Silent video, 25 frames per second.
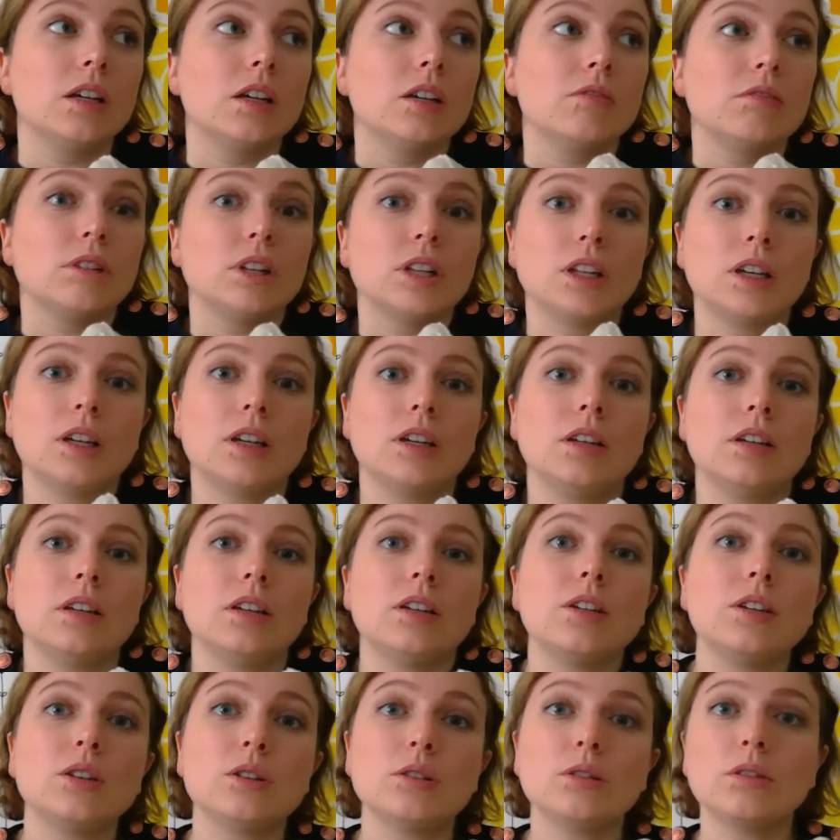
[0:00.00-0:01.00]
well,
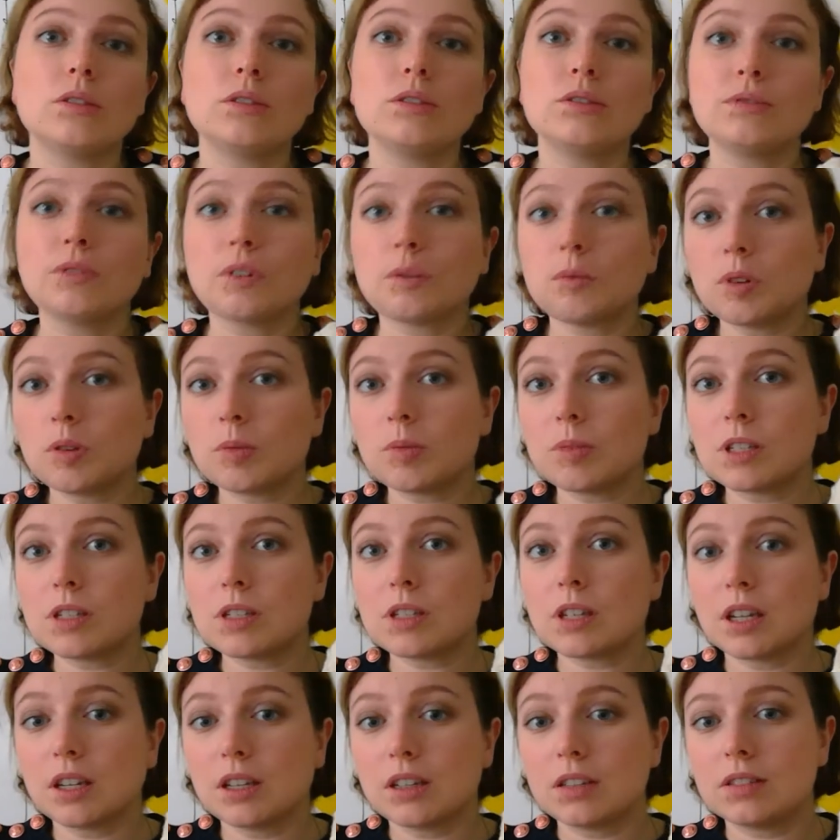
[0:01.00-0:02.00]
you learn from your
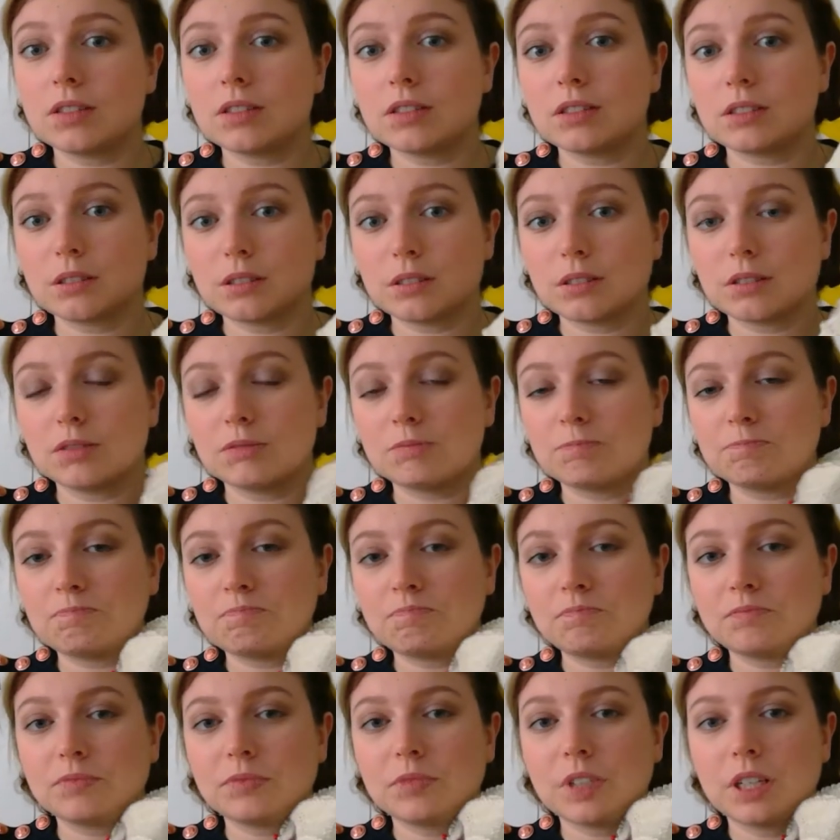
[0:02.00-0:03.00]
mistakes, so
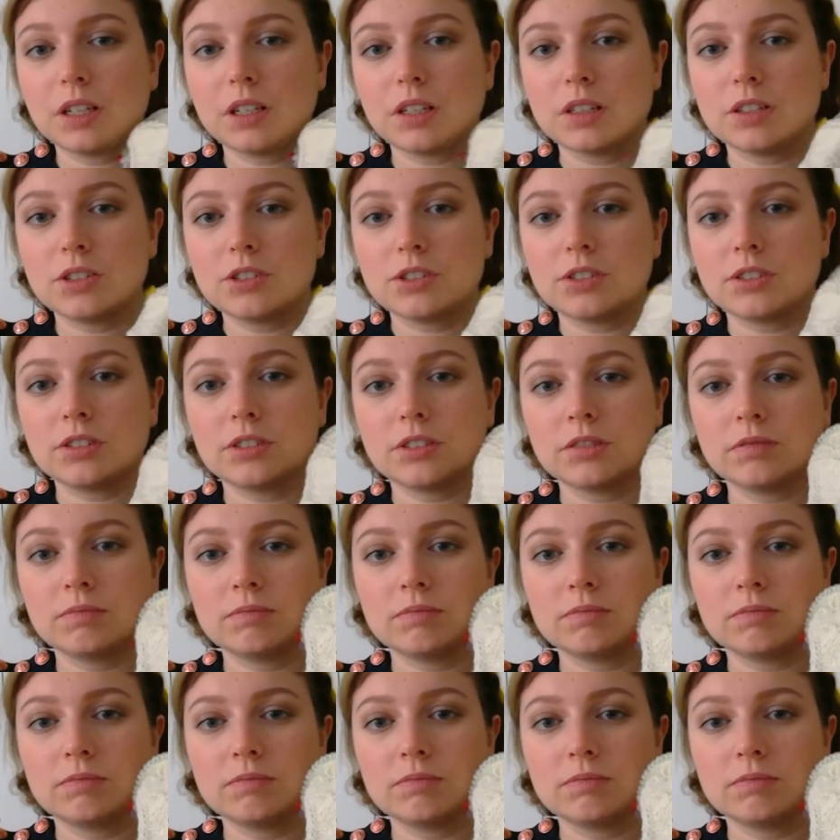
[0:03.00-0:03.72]
yeah, it just